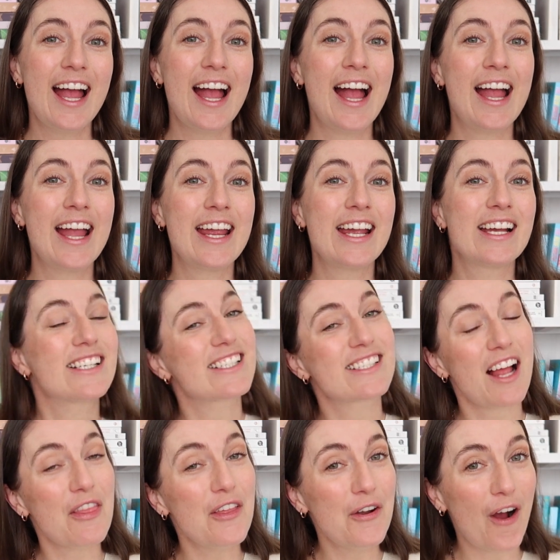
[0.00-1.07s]
a
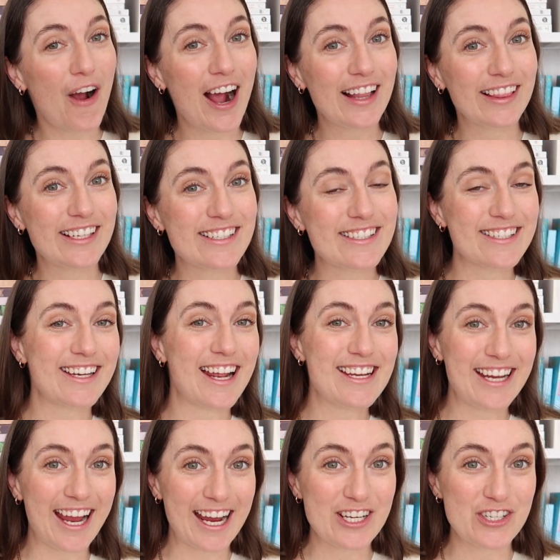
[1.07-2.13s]
Southern Highlands
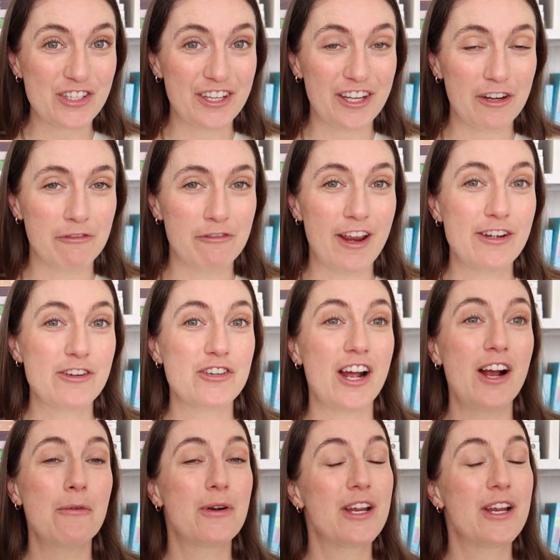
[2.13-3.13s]
staycation adventure,